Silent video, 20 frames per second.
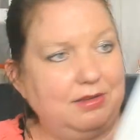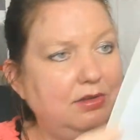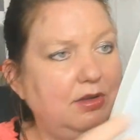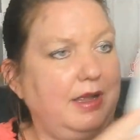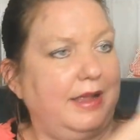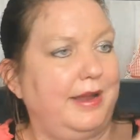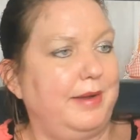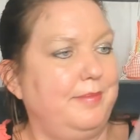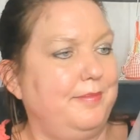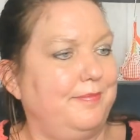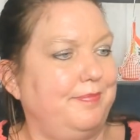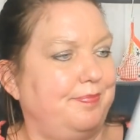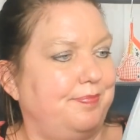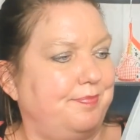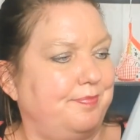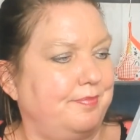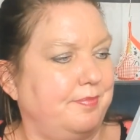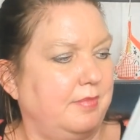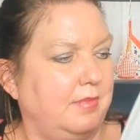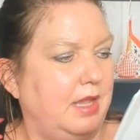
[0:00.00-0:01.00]
Okay.
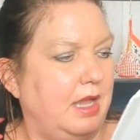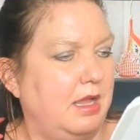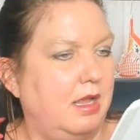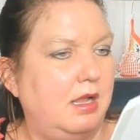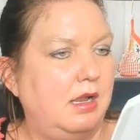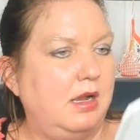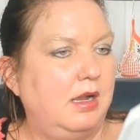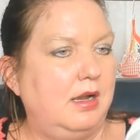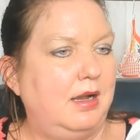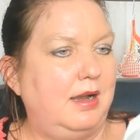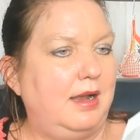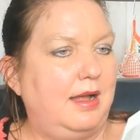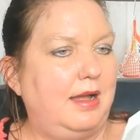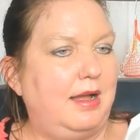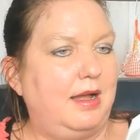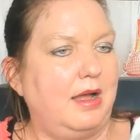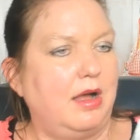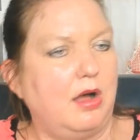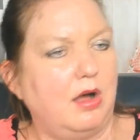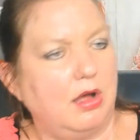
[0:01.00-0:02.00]

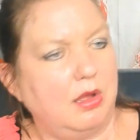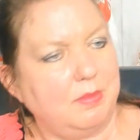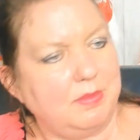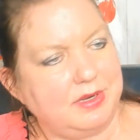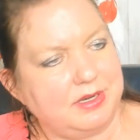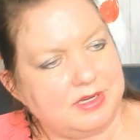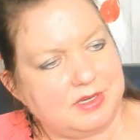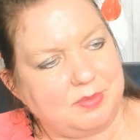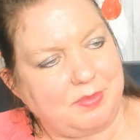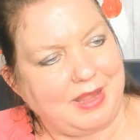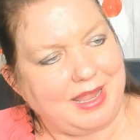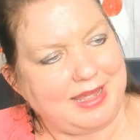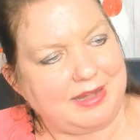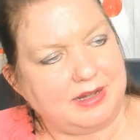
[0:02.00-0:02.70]
Almond panna